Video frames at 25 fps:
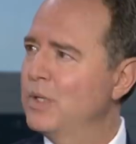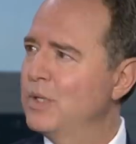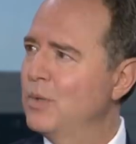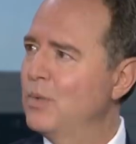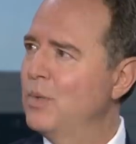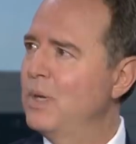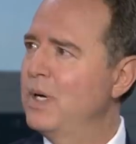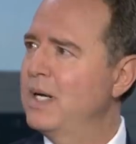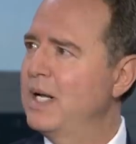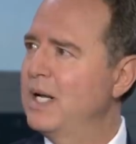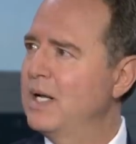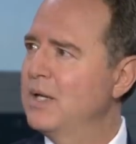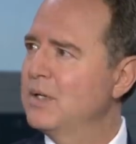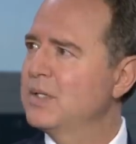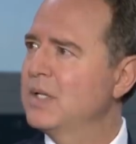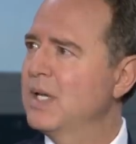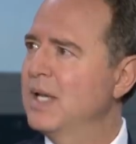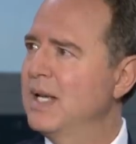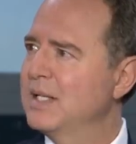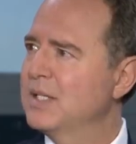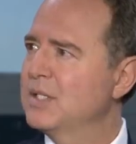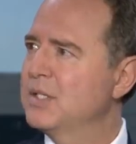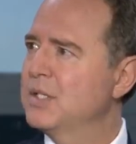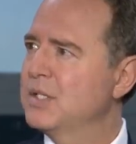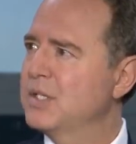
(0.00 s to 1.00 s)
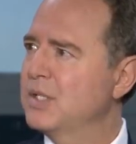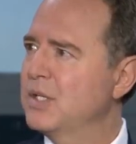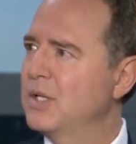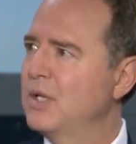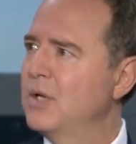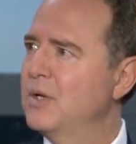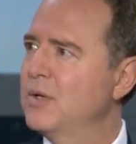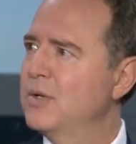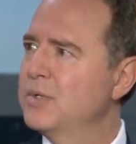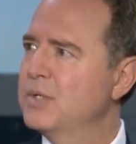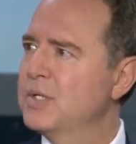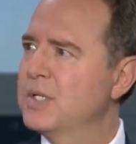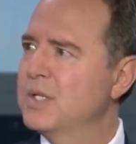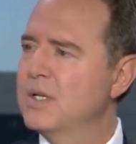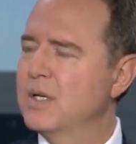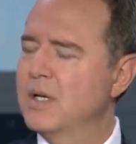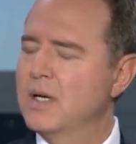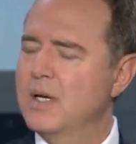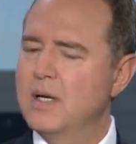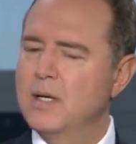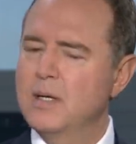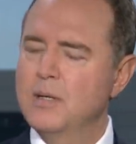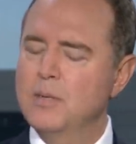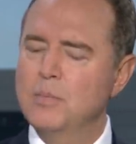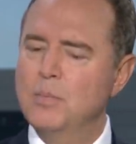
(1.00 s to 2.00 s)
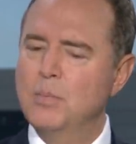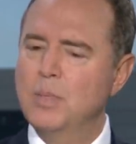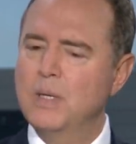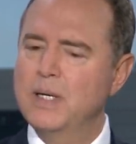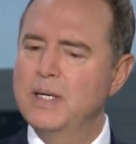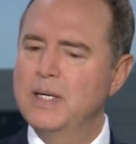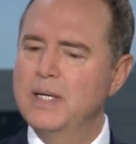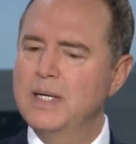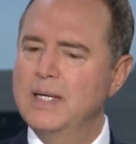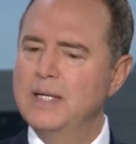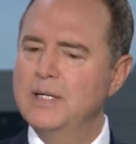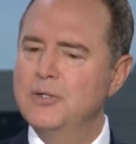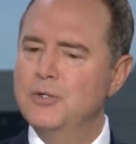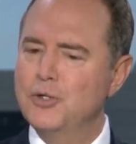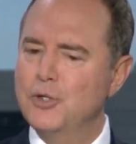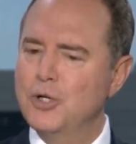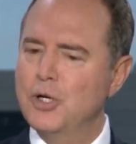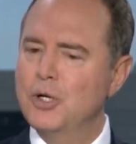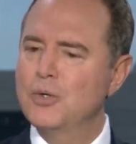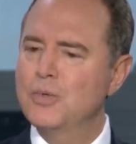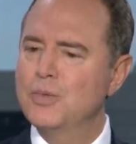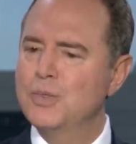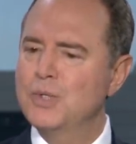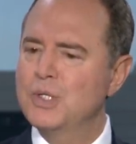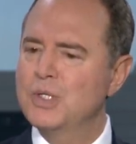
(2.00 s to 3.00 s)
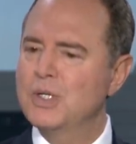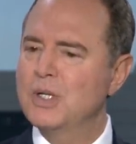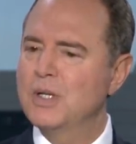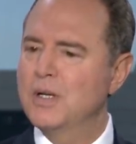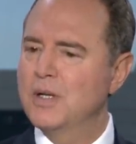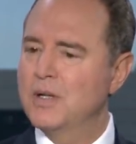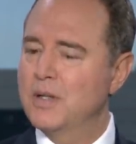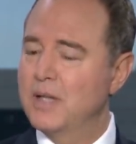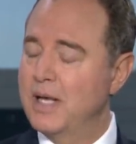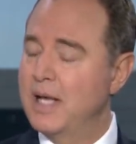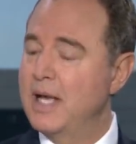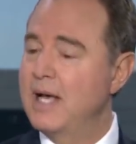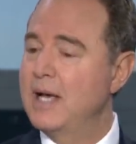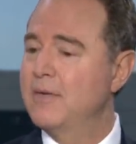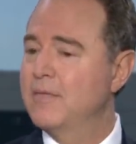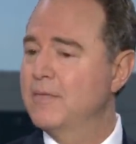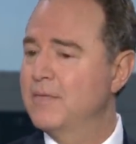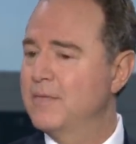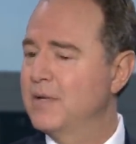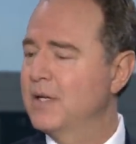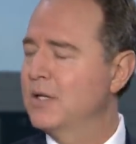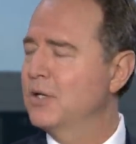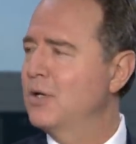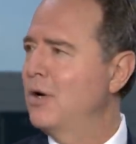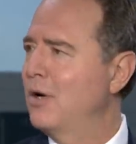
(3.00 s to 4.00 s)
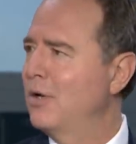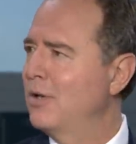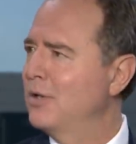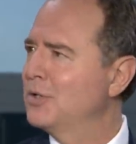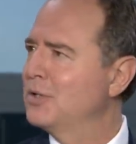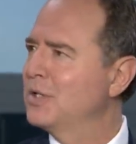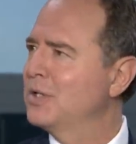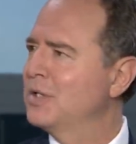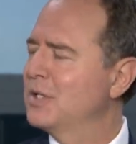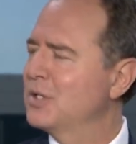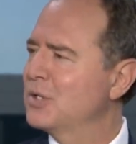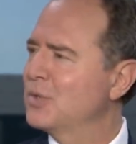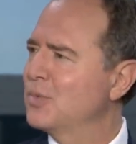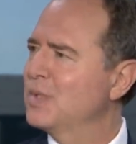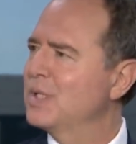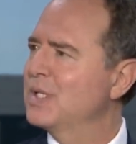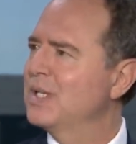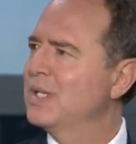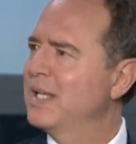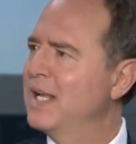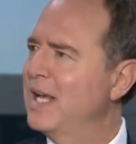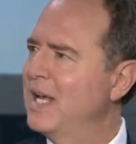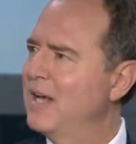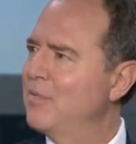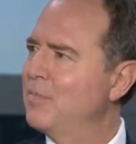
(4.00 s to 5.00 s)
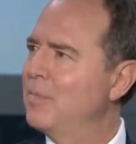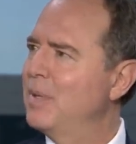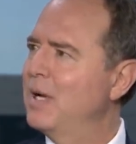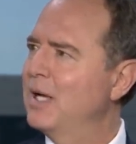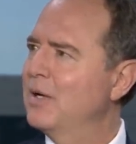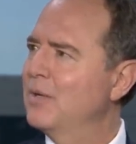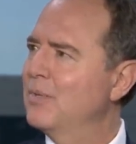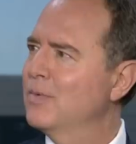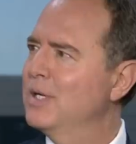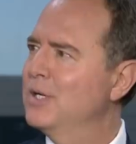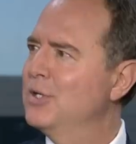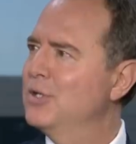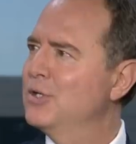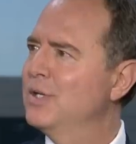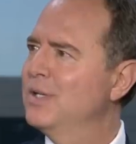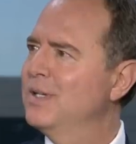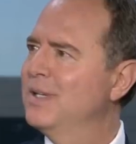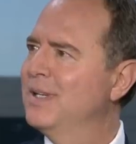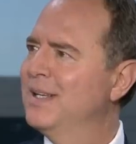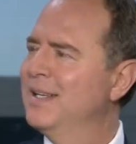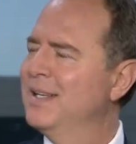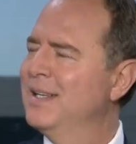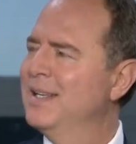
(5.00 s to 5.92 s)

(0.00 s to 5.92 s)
the White House has disclosed, uh, but it shows uh, they have acknowledged that this was in the AfPak region.